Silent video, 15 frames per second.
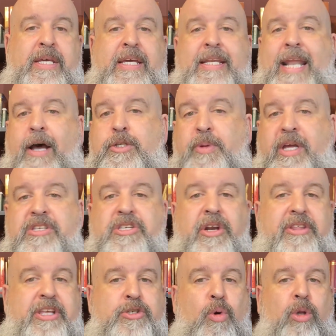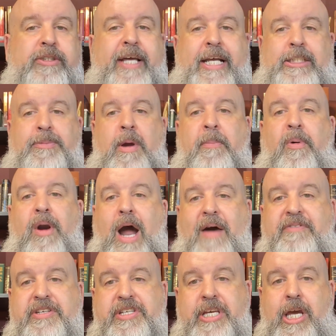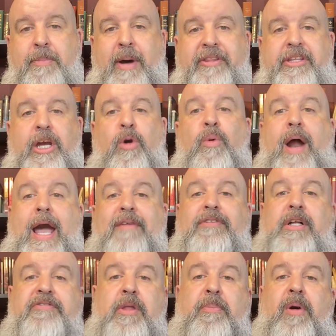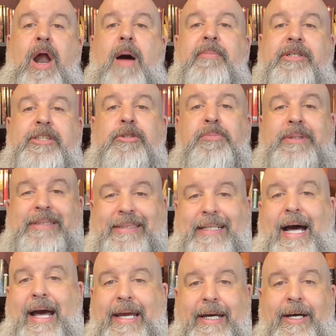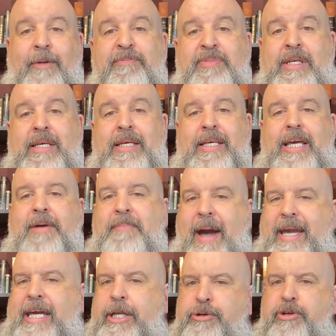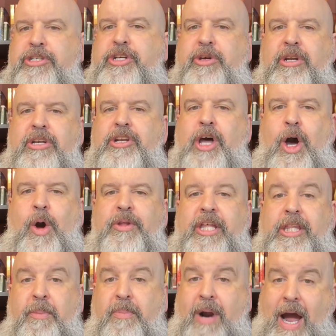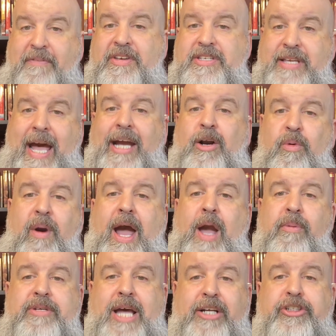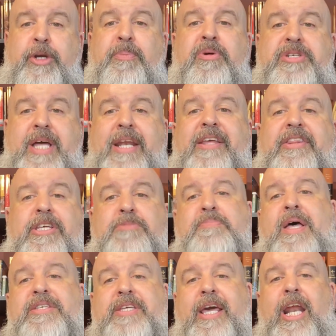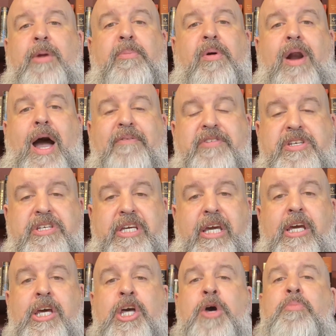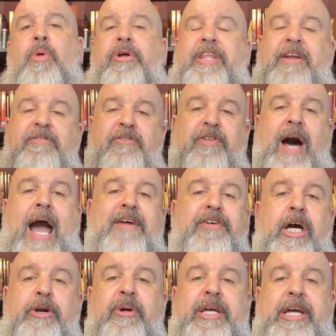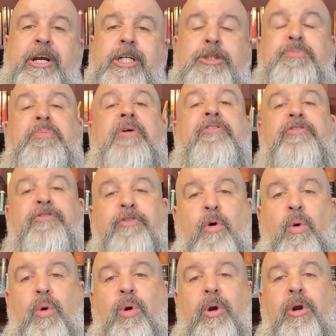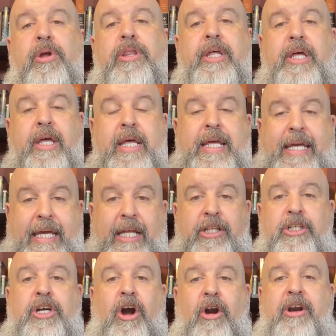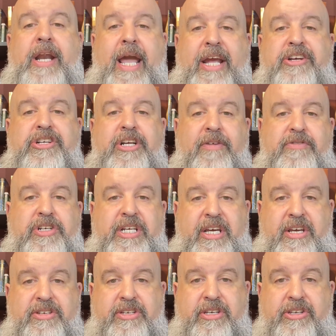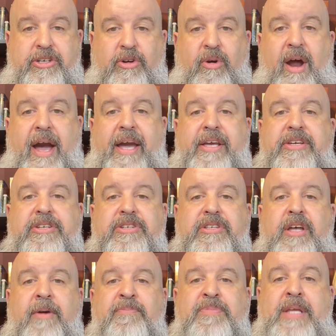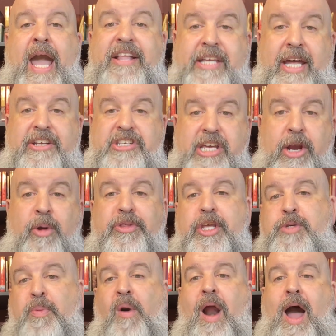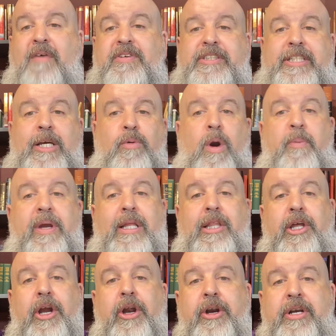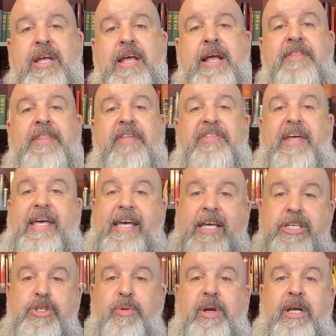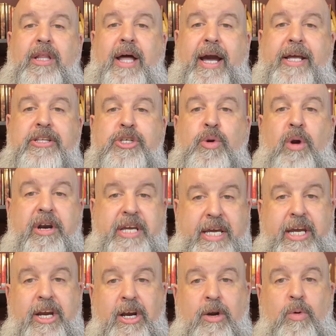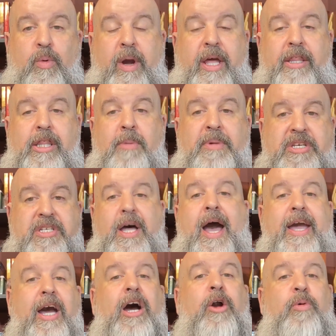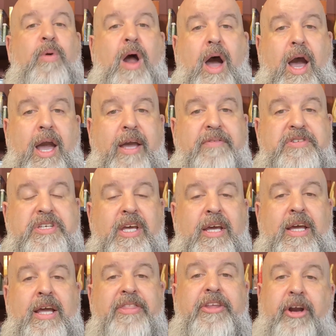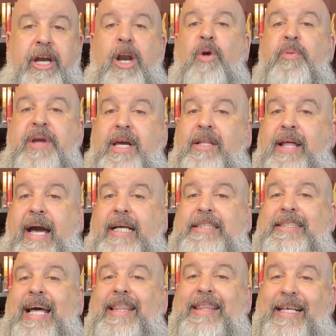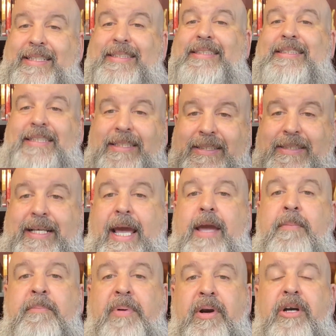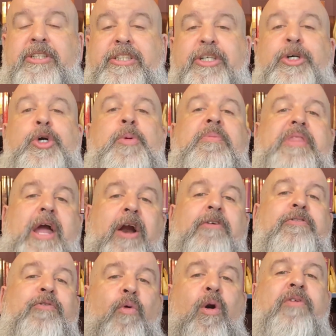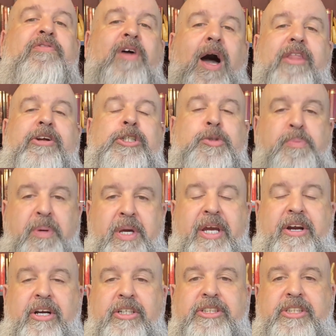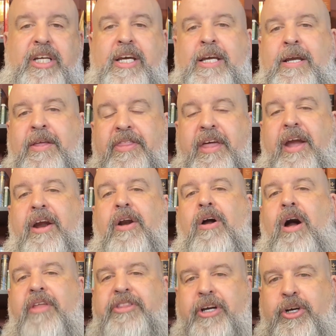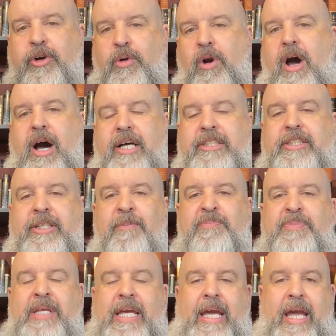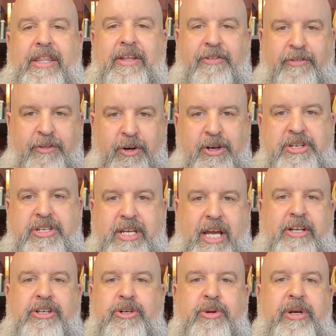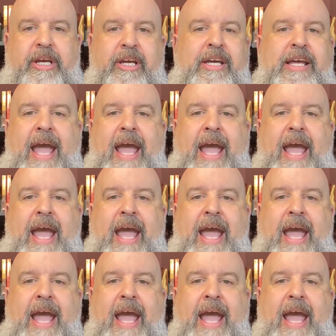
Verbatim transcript: Now, as we consider this Old Testament prophecy about the arrival of the promised Messiah, it might interest you to know that the prophet Zechariah was actually presenting this messianic prophecy more than five hundred years before the incarnation of Jesus Christ. And yet it's here in this prophecy where we learn that the Israelites who are here when the Messiah arrives, they're going to realize that this is the same person whom their forefathers pierced there on the cross in the first century.